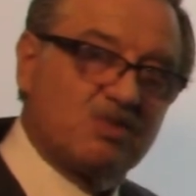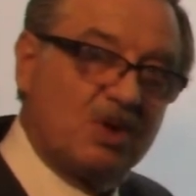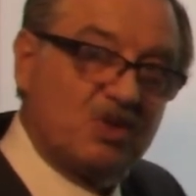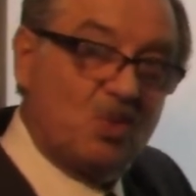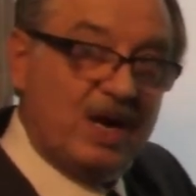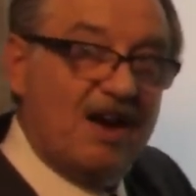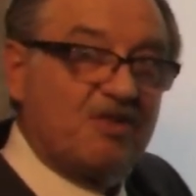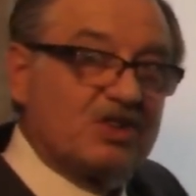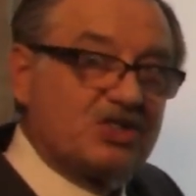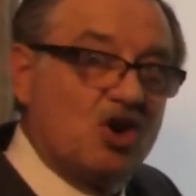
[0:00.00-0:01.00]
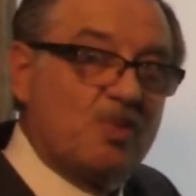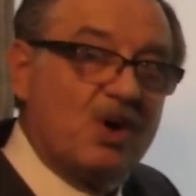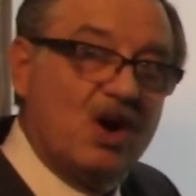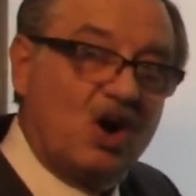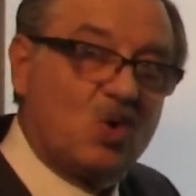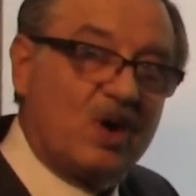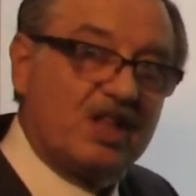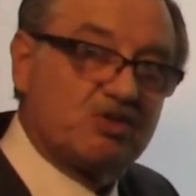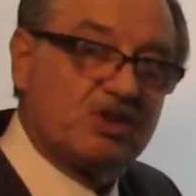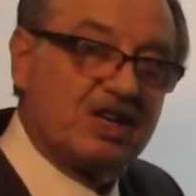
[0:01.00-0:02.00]
what we have to assume, according to
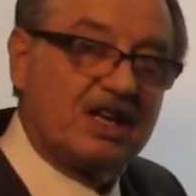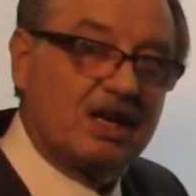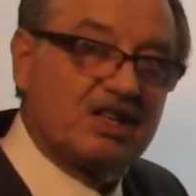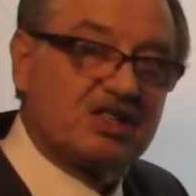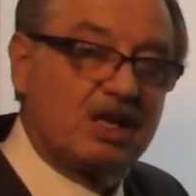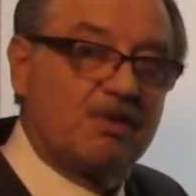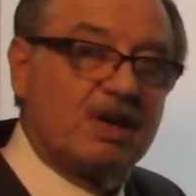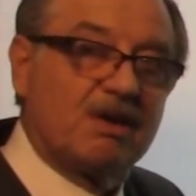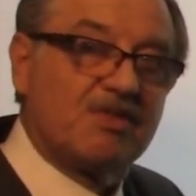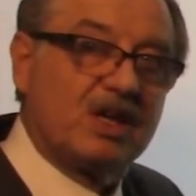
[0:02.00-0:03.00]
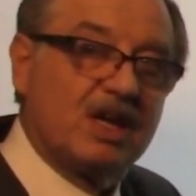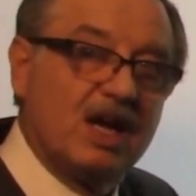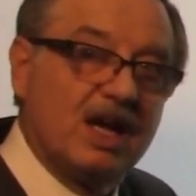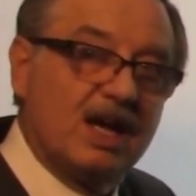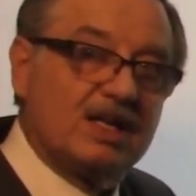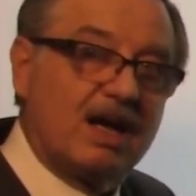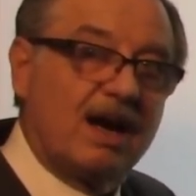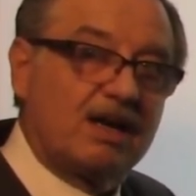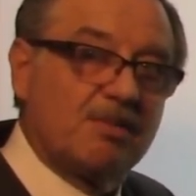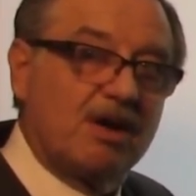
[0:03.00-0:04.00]
this ridiculous theory of the
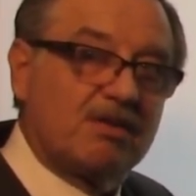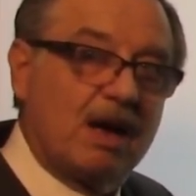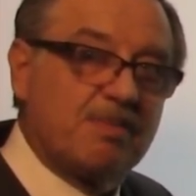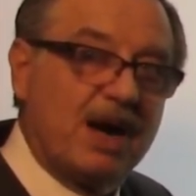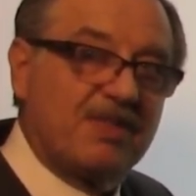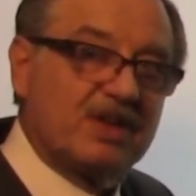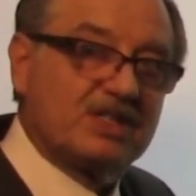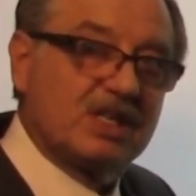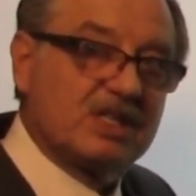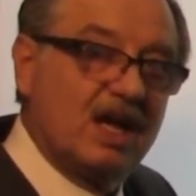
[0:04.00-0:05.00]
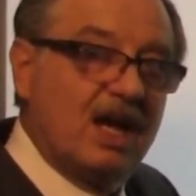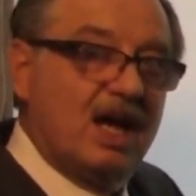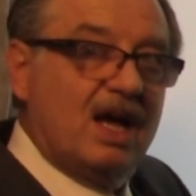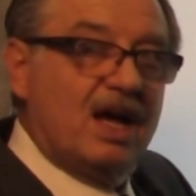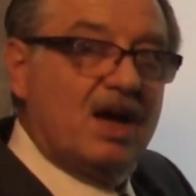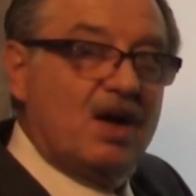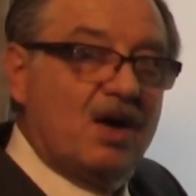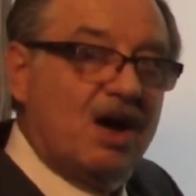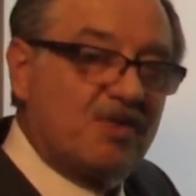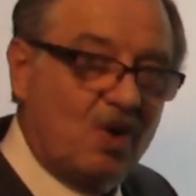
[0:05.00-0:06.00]
documentary hypothesis.
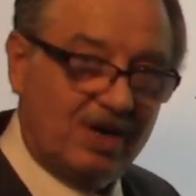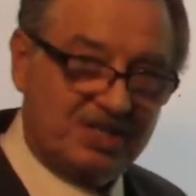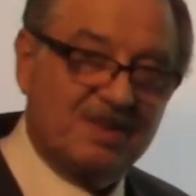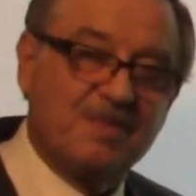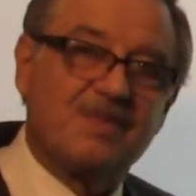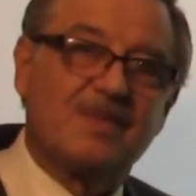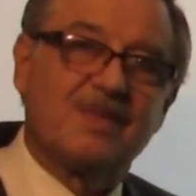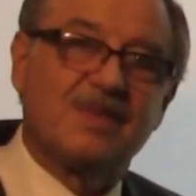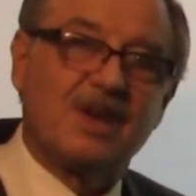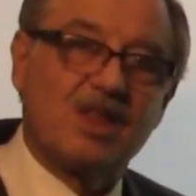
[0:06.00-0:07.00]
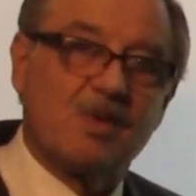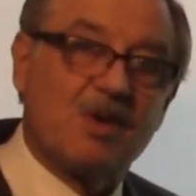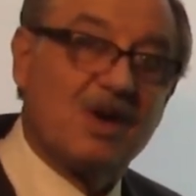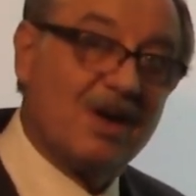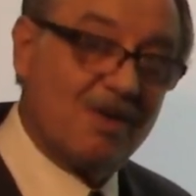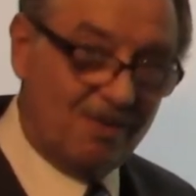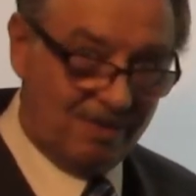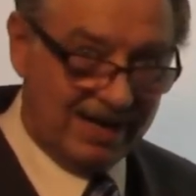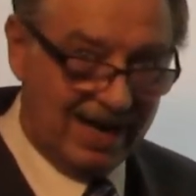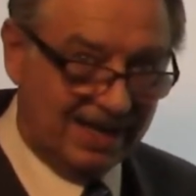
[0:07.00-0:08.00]
Of course, the other
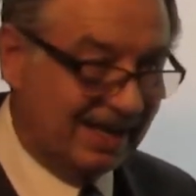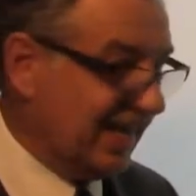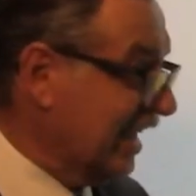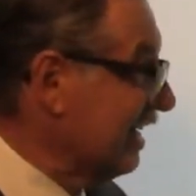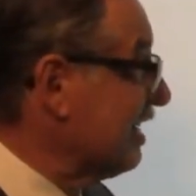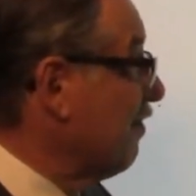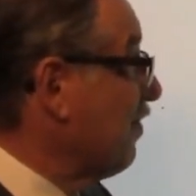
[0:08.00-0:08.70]
reality is,